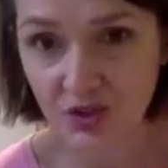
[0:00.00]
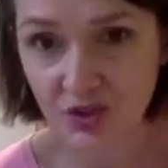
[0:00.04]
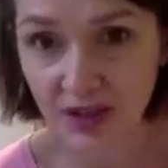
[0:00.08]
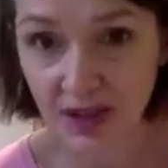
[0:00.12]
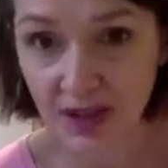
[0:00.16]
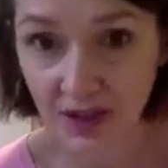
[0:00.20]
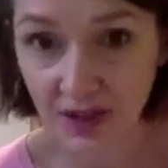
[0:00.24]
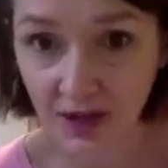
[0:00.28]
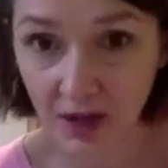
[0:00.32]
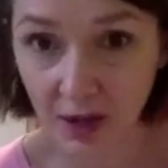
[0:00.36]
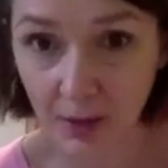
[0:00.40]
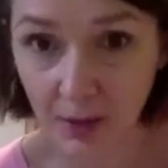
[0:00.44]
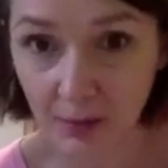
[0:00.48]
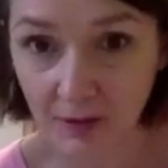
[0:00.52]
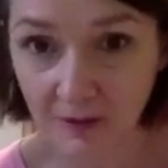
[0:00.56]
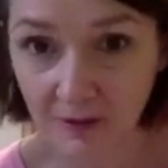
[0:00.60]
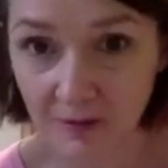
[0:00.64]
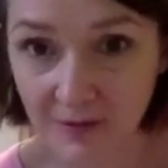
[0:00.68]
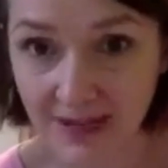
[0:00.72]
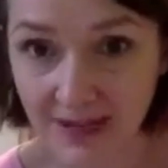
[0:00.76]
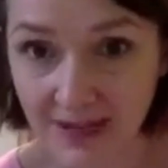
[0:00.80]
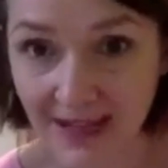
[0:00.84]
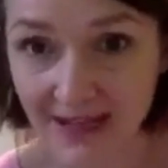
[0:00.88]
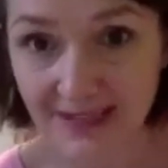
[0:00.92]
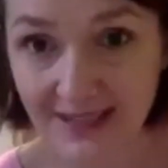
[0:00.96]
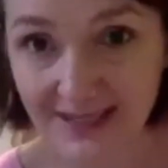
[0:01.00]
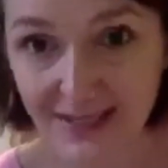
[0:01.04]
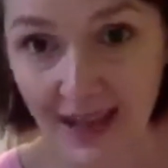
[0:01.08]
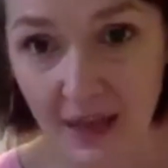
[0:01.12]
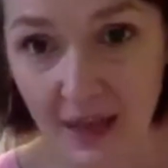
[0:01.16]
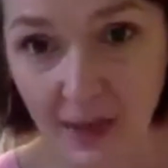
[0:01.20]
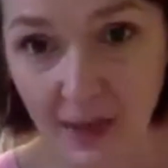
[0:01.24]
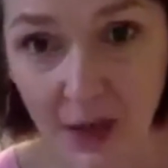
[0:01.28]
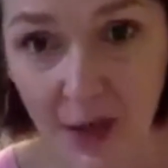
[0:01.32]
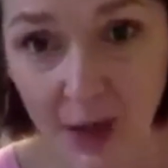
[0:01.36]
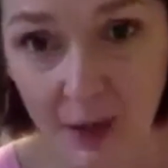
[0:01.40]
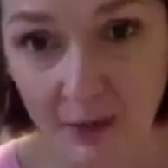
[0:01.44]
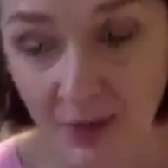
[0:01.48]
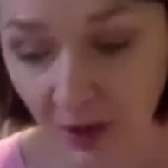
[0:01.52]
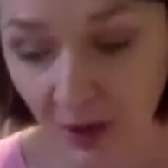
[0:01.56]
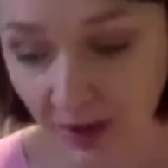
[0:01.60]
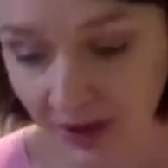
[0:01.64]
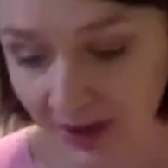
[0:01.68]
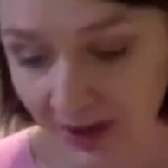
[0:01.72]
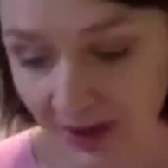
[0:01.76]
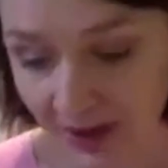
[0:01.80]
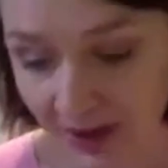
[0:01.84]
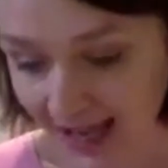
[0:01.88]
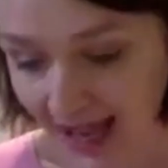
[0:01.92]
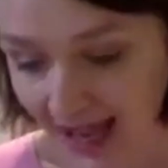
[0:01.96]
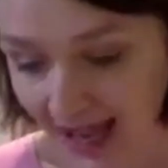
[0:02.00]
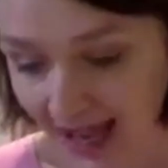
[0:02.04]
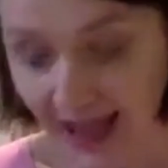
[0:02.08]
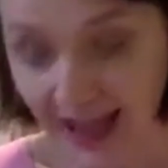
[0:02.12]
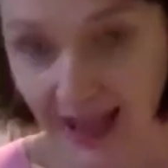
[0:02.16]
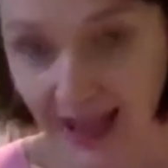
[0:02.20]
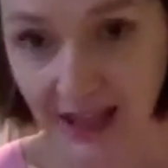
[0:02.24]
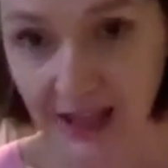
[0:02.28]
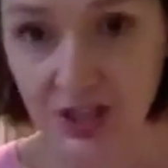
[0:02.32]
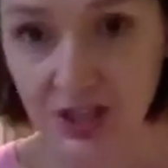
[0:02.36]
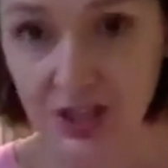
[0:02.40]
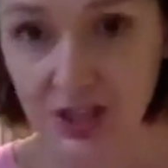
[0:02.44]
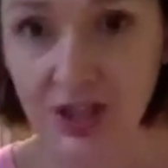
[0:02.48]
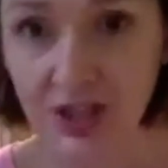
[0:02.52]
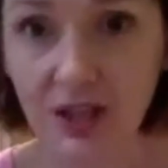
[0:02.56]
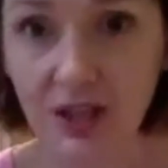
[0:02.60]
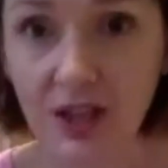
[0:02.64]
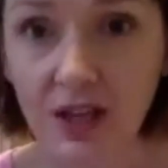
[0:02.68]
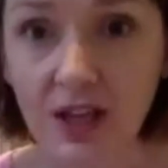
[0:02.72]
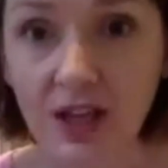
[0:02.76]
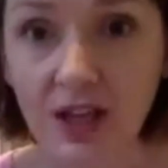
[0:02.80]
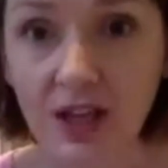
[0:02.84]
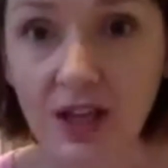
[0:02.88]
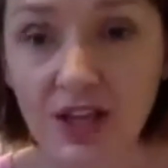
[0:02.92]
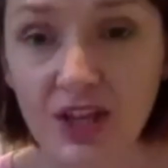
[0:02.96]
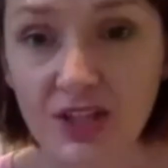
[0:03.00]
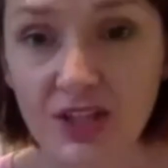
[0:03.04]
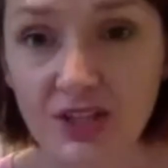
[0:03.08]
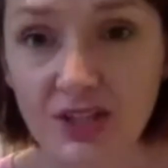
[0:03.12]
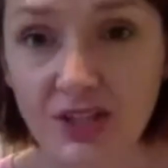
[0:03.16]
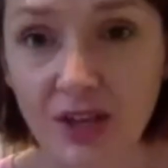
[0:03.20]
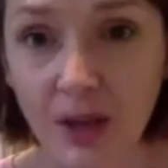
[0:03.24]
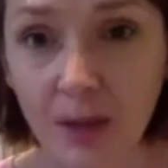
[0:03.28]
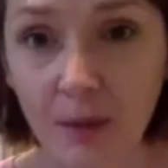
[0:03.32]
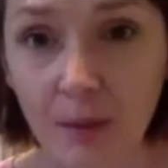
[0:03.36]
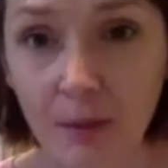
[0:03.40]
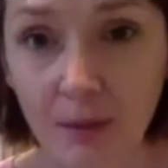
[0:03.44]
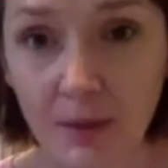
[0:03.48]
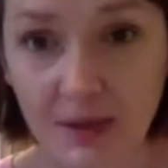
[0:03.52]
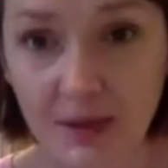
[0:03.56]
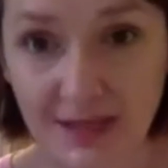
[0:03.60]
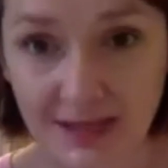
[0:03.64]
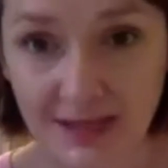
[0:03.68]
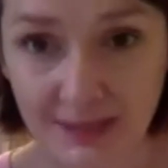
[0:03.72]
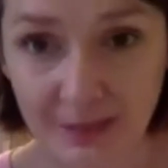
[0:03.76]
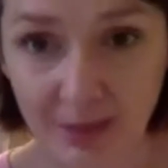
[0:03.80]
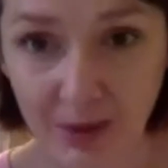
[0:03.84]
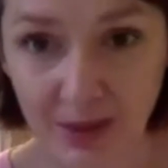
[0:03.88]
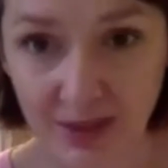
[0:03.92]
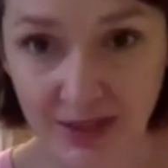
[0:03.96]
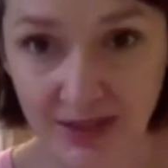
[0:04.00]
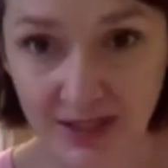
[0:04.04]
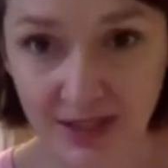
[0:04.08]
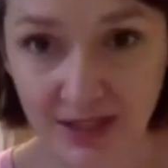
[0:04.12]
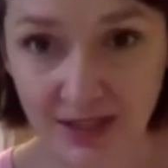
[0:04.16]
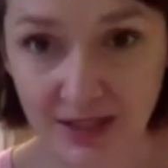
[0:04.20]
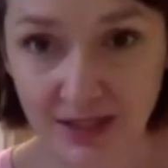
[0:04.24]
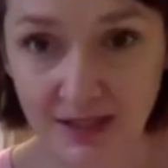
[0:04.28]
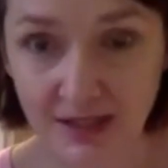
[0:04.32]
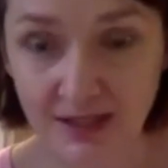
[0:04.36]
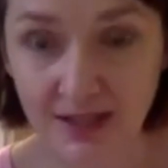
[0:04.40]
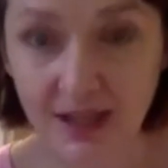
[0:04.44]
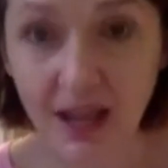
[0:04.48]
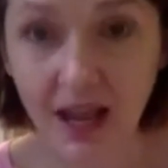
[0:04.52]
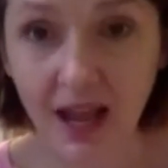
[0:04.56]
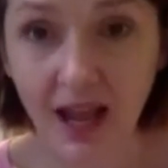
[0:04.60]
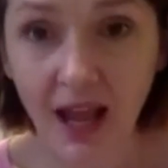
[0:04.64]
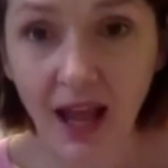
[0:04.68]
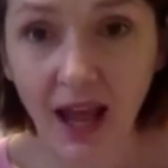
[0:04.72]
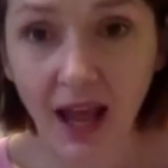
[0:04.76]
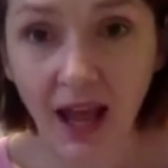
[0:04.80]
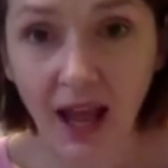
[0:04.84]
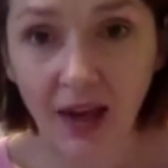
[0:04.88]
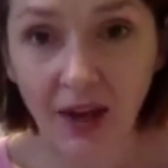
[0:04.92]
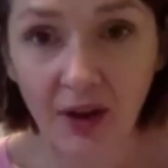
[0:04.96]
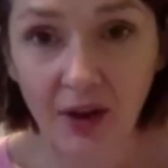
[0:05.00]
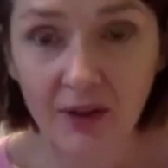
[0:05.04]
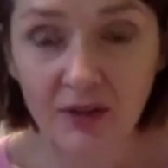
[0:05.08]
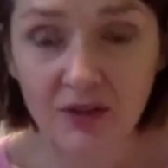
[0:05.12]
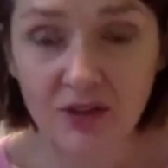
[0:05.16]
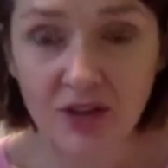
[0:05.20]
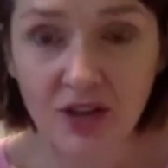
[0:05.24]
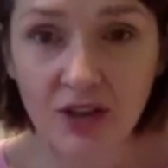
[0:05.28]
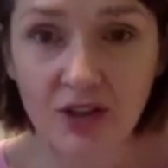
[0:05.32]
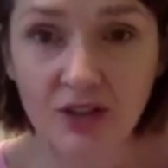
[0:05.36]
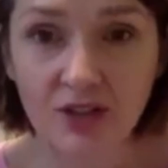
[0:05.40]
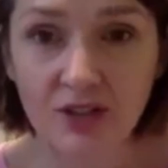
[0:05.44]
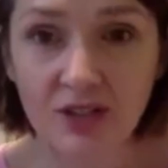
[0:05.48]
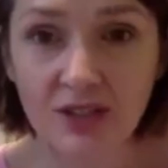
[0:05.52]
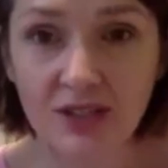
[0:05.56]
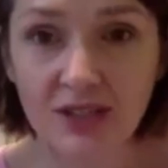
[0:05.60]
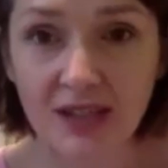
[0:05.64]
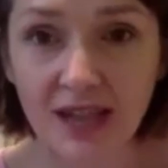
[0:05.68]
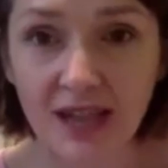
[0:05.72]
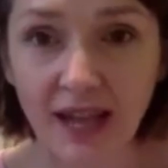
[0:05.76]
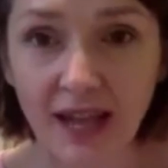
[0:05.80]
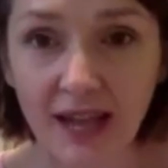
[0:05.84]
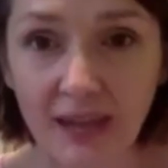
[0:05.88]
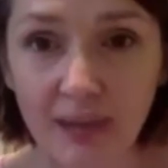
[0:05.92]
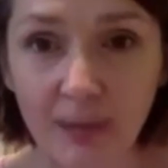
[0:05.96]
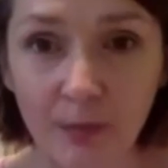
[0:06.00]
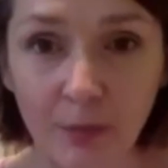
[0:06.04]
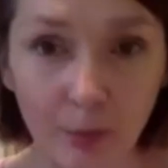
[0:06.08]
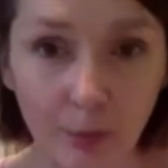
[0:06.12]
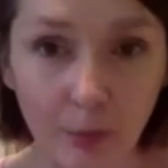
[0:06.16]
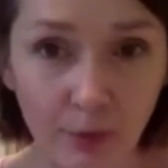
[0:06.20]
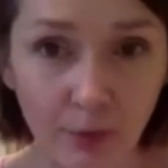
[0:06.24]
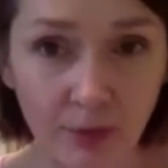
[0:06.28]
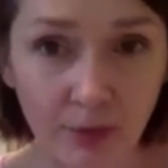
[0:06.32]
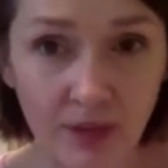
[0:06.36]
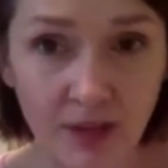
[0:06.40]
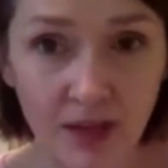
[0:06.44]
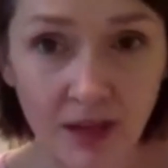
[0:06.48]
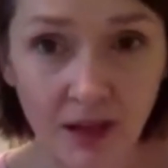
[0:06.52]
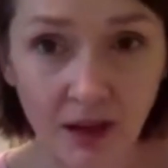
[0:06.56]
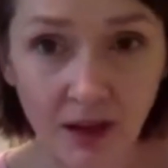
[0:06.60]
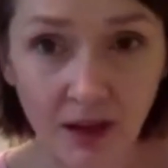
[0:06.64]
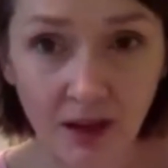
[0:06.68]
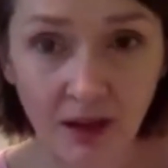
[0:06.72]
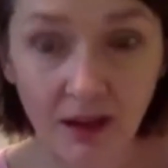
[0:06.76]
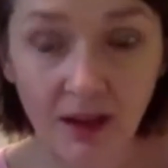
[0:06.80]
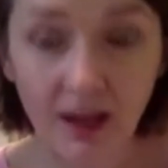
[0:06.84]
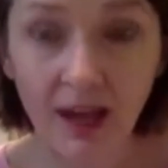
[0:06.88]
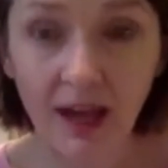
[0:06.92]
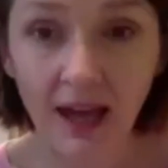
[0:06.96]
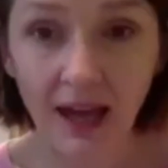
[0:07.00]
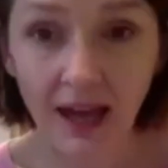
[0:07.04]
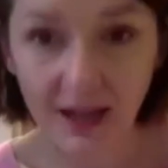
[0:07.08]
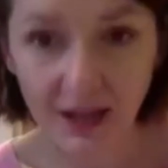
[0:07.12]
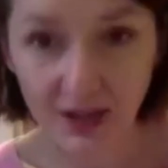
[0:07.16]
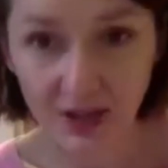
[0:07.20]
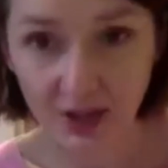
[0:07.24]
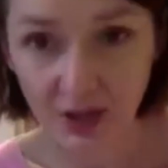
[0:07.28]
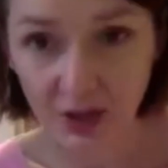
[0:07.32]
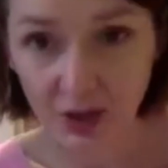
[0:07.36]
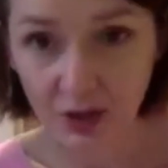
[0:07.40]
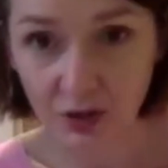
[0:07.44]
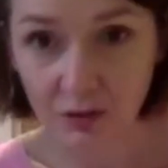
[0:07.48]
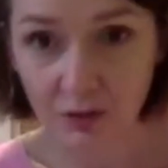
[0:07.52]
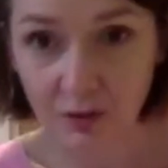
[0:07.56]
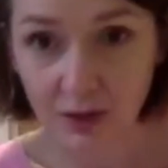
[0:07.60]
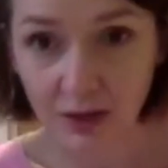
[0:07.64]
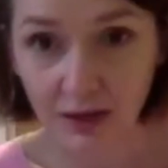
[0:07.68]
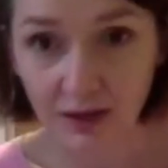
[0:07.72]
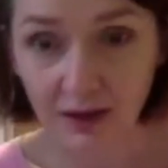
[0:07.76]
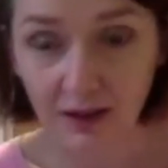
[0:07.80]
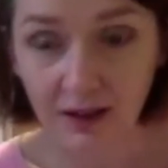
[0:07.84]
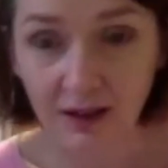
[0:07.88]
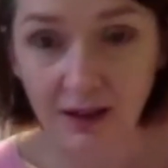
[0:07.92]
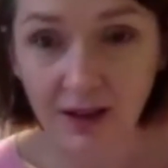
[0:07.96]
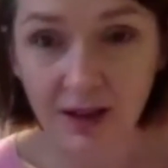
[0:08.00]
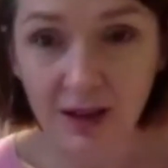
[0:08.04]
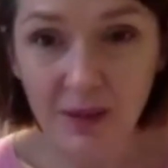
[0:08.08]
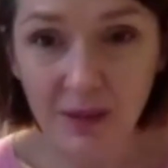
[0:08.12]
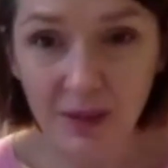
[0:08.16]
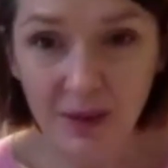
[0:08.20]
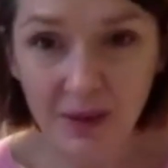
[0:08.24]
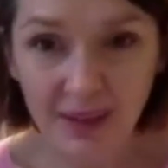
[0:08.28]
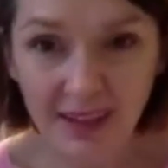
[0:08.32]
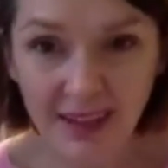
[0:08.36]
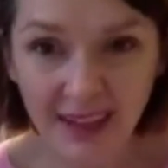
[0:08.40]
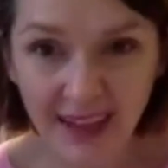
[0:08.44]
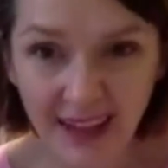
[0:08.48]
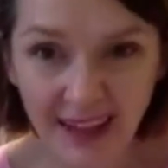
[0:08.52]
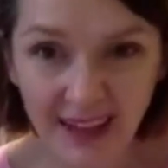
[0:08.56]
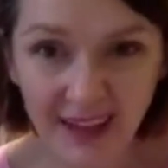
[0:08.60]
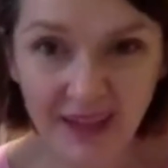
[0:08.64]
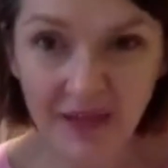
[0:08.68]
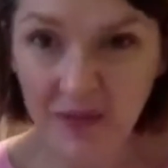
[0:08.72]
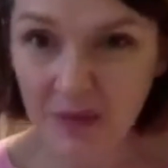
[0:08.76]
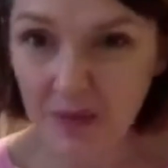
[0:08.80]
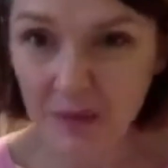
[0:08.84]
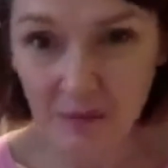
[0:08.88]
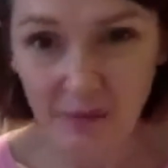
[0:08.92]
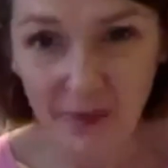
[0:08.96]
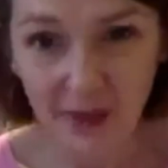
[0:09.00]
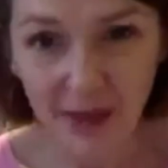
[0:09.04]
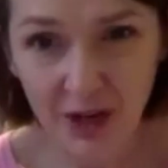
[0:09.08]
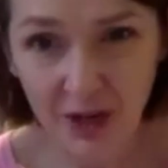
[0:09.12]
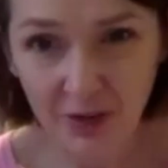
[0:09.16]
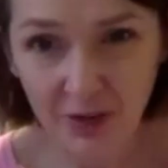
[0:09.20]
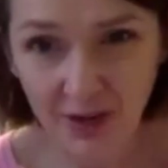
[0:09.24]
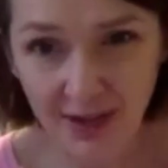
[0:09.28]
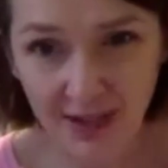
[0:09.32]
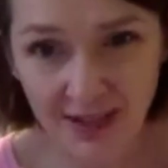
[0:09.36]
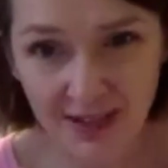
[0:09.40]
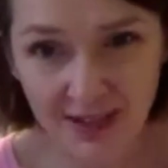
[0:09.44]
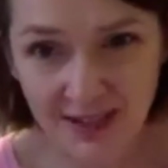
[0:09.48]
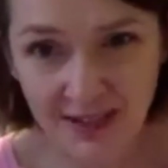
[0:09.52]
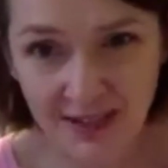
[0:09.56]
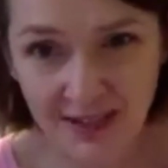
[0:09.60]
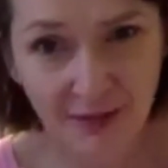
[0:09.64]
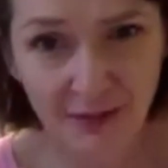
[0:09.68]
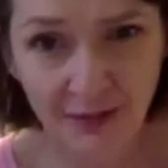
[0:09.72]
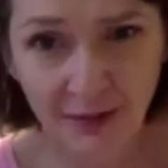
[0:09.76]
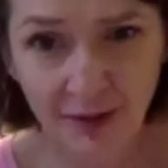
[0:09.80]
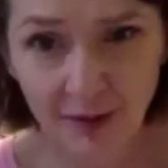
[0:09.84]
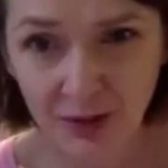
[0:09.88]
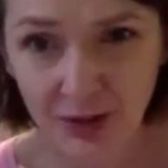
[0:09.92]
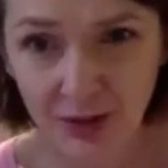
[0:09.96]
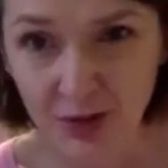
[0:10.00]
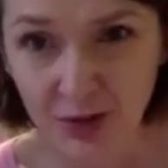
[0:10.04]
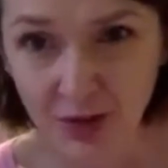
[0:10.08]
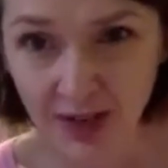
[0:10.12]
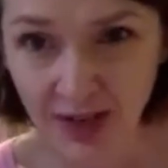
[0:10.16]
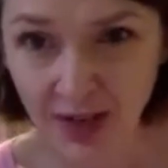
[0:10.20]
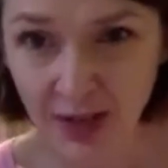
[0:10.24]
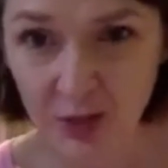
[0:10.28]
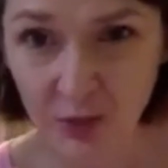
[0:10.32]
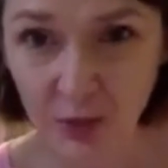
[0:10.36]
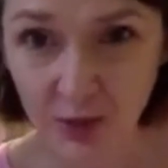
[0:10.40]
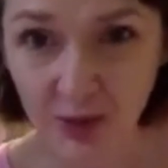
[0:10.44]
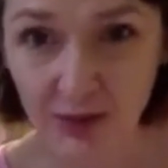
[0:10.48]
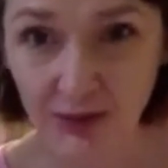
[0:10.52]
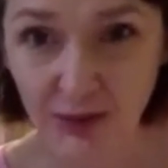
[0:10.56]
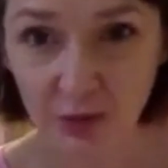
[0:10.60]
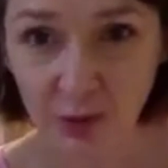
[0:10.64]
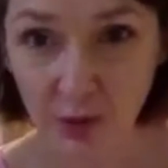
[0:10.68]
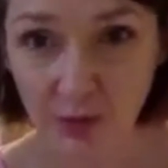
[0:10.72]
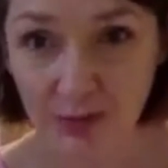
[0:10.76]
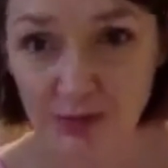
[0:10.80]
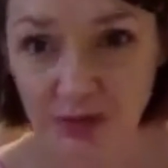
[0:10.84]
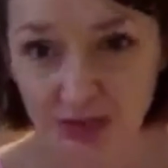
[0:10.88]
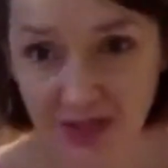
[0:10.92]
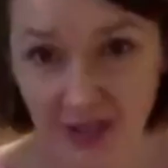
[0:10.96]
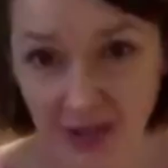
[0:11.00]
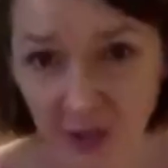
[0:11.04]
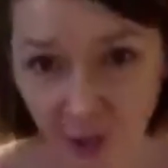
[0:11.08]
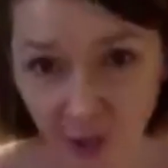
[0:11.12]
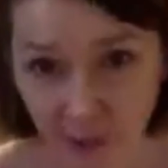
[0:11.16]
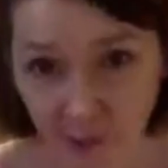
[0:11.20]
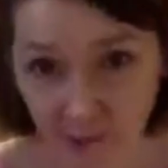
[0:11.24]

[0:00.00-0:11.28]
couple of minutes, and then I'm going to add some spices. And I've chosen to add paprika and cumin. But again, be creative. You can add whatever you want. I'm just going to grab my